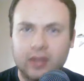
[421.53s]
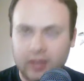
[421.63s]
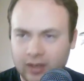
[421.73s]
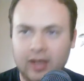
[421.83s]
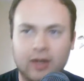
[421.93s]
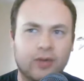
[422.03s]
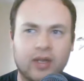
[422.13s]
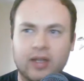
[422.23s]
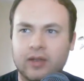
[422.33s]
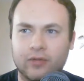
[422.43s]
getting out,
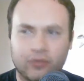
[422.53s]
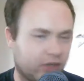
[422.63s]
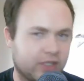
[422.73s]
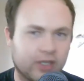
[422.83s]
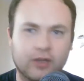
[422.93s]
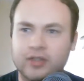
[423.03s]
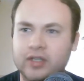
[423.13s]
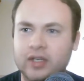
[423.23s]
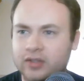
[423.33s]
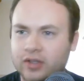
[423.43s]
getting fresh air,
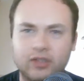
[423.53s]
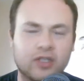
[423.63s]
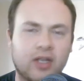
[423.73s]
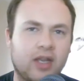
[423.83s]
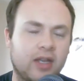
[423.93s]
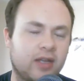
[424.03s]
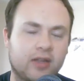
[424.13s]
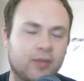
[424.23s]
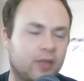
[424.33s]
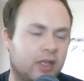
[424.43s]
seeing sunshine.
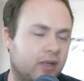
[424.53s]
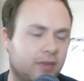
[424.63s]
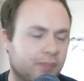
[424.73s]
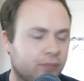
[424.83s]
I mean,